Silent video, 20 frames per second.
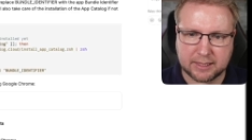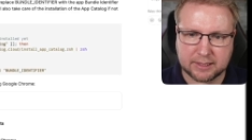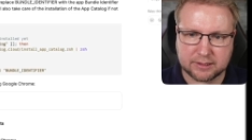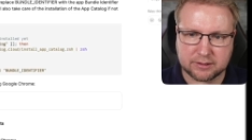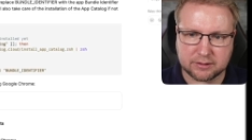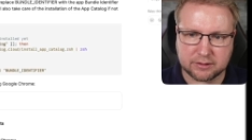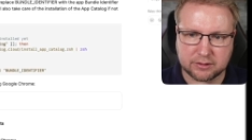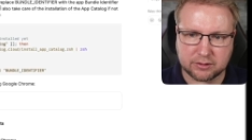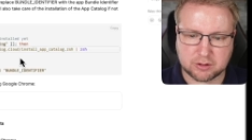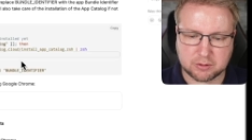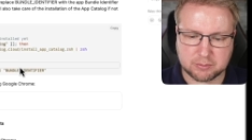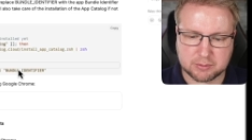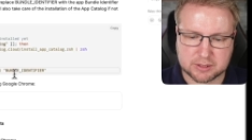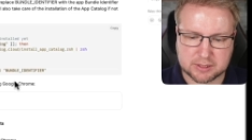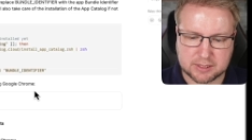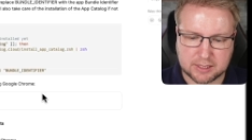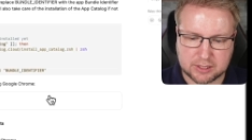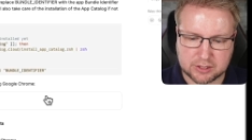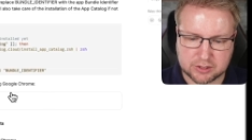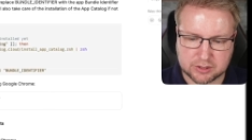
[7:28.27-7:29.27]
to the
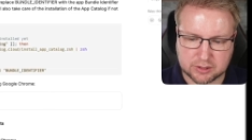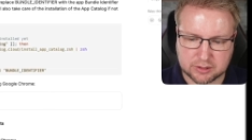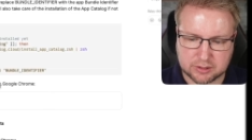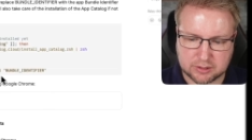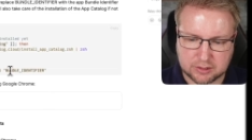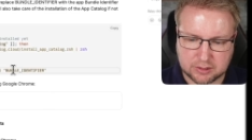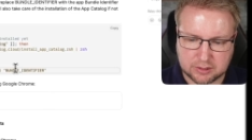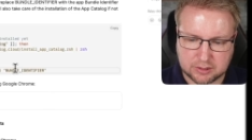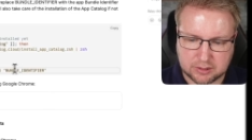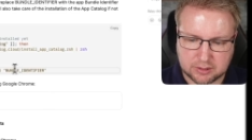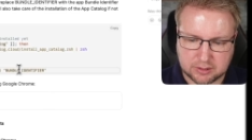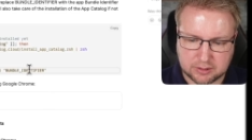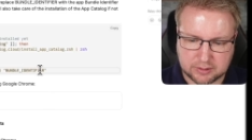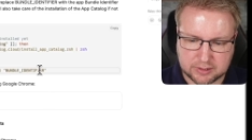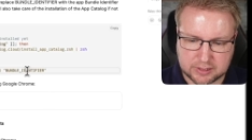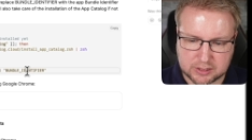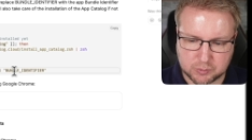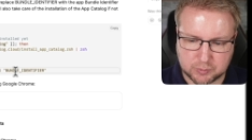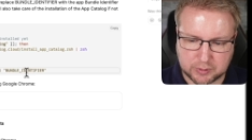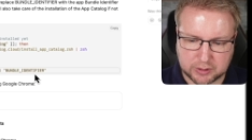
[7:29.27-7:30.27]
documentation this
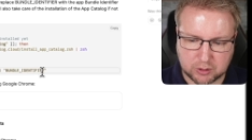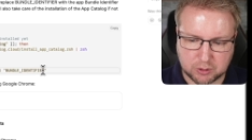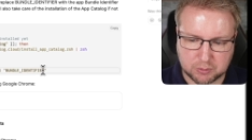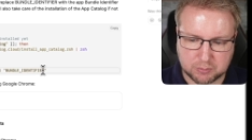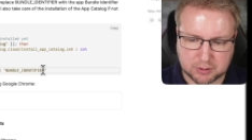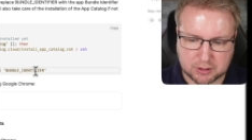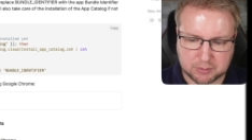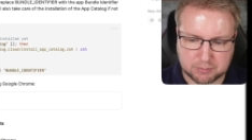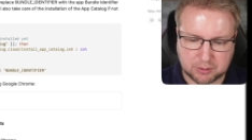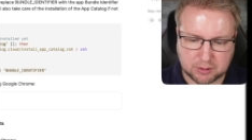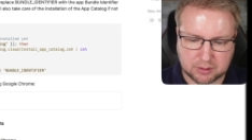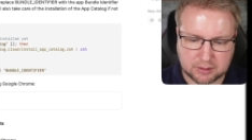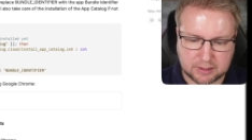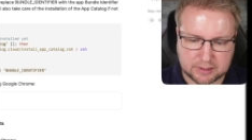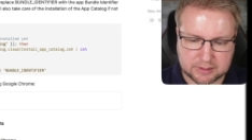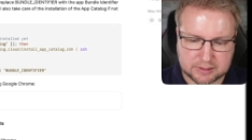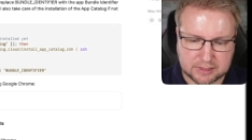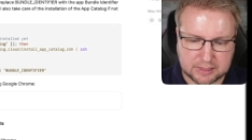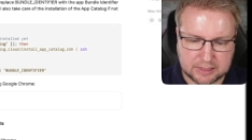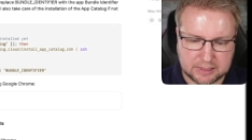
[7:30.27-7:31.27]
is where you would put the bundle
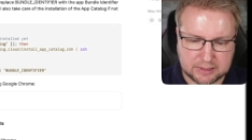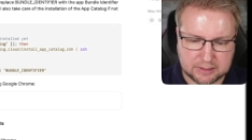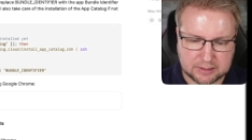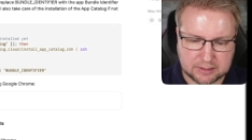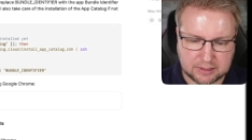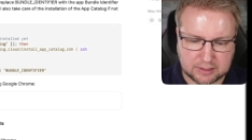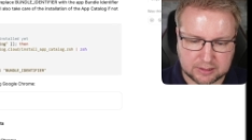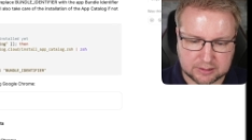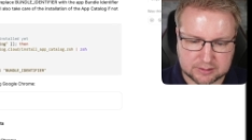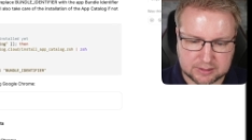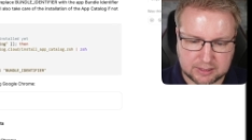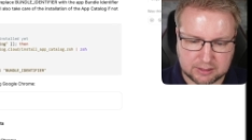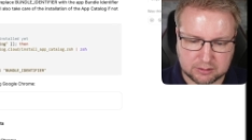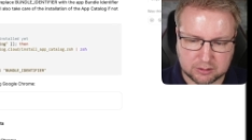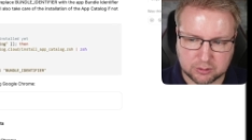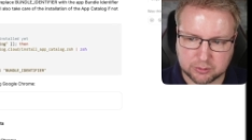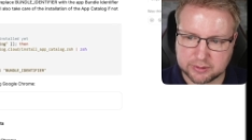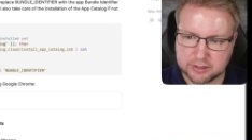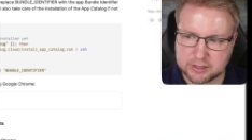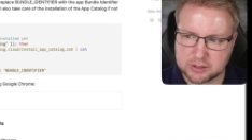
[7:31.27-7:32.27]
ID I'll download
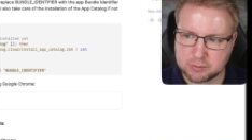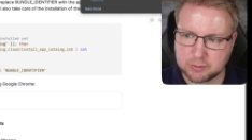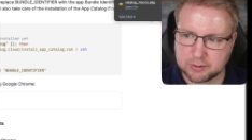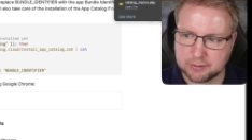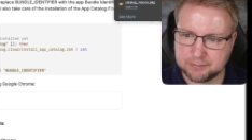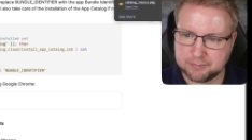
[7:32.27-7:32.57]
this one